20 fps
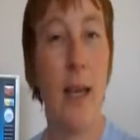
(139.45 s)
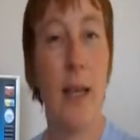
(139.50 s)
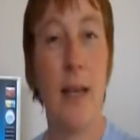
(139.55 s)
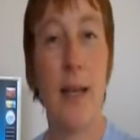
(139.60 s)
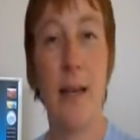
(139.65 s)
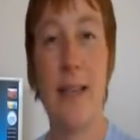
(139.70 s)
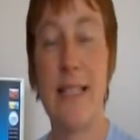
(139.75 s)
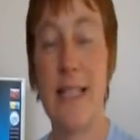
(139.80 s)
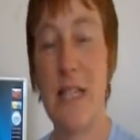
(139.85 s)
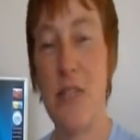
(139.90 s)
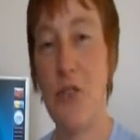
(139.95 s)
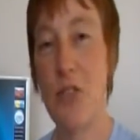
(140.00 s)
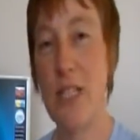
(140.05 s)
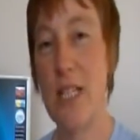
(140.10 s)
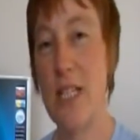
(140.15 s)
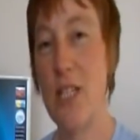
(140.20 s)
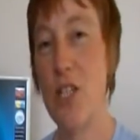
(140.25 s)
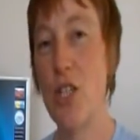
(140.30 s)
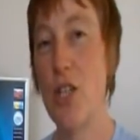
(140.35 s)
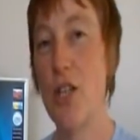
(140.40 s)
Now, it's
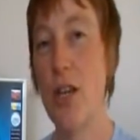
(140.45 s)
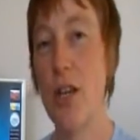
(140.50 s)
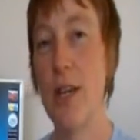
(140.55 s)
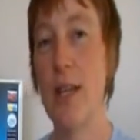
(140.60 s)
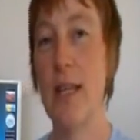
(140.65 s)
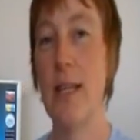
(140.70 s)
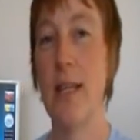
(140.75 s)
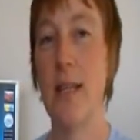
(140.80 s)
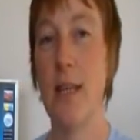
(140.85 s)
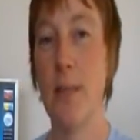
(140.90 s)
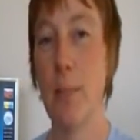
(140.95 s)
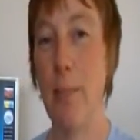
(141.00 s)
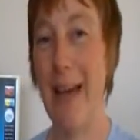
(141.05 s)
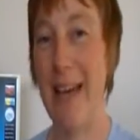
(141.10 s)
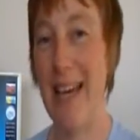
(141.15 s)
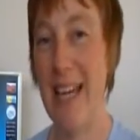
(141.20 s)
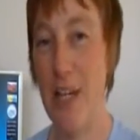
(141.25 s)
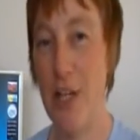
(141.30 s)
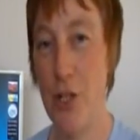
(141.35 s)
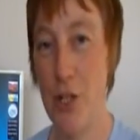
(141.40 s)
interesting to note that the
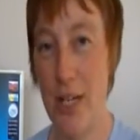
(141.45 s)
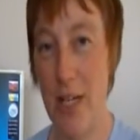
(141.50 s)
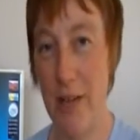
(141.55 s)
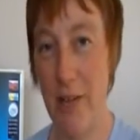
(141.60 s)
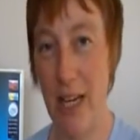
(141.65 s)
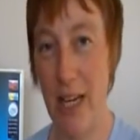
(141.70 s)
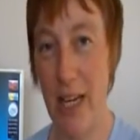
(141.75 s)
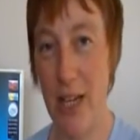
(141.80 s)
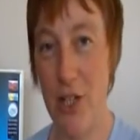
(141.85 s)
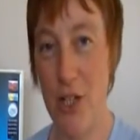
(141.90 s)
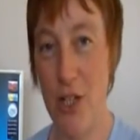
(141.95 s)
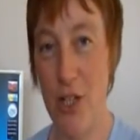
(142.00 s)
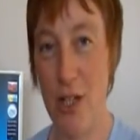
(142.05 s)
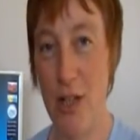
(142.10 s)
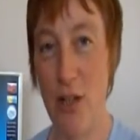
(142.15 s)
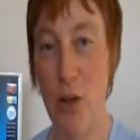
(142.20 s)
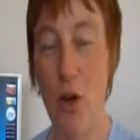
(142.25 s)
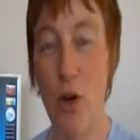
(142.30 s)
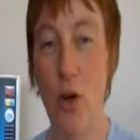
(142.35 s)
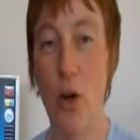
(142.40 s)
page navigation
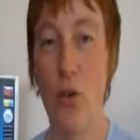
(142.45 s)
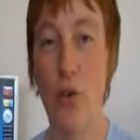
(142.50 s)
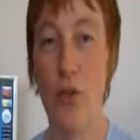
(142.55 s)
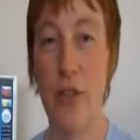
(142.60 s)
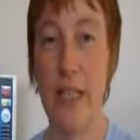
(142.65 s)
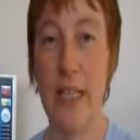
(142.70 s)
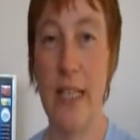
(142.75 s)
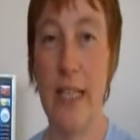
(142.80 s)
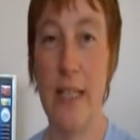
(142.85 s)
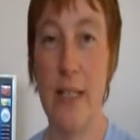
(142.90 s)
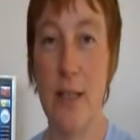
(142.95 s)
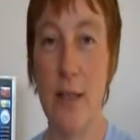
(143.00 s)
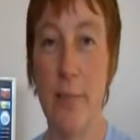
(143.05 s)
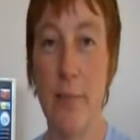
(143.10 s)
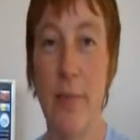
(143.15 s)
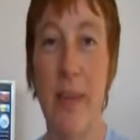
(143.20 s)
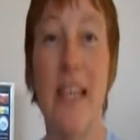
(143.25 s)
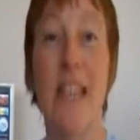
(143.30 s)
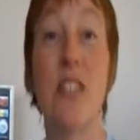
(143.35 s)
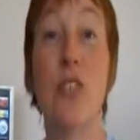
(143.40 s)
of the Kindle
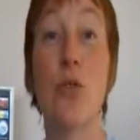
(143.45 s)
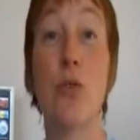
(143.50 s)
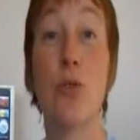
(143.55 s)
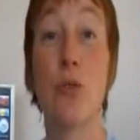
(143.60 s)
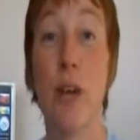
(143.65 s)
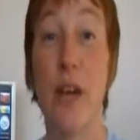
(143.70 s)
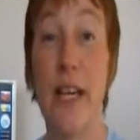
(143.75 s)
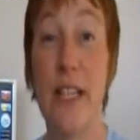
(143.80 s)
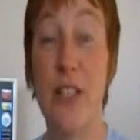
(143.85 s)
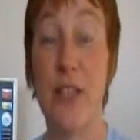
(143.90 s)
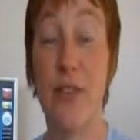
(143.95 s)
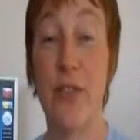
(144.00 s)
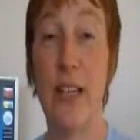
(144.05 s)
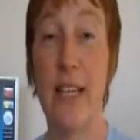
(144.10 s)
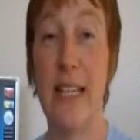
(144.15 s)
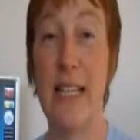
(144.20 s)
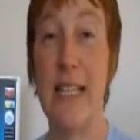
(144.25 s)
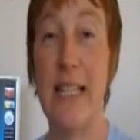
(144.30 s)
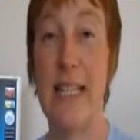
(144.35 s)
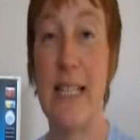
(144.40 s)
is great for
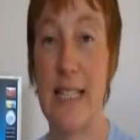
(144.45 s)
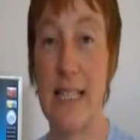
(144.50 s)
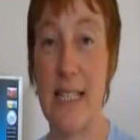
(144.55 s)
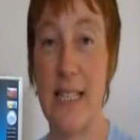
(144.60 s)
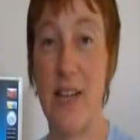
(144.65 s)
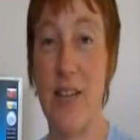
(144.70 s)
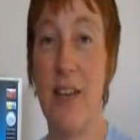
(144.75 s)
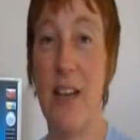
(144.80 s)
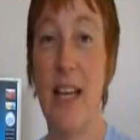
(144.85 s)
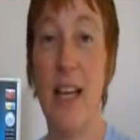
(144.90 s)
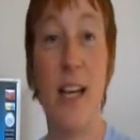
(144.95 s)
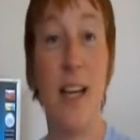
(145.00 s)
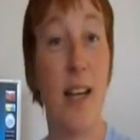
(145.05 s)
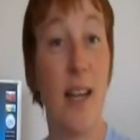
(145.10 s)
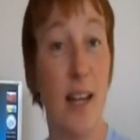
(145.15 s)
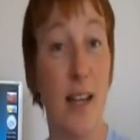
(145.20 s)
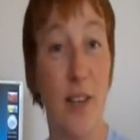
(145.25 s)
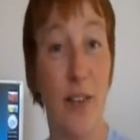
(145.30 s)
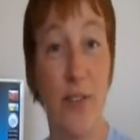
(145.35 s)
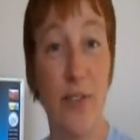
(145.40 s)
linear stuff
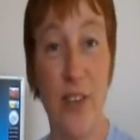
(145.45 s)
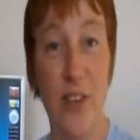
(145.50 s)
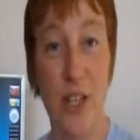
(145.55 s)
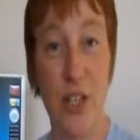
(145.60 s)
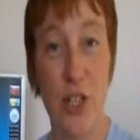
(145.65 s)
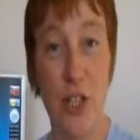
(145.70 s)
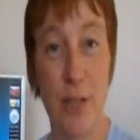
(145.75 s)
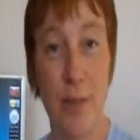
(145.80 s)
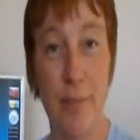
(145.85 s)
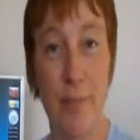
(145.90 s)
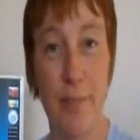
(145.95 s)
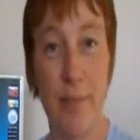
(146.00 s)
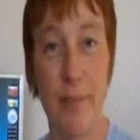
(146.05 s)
like fiction,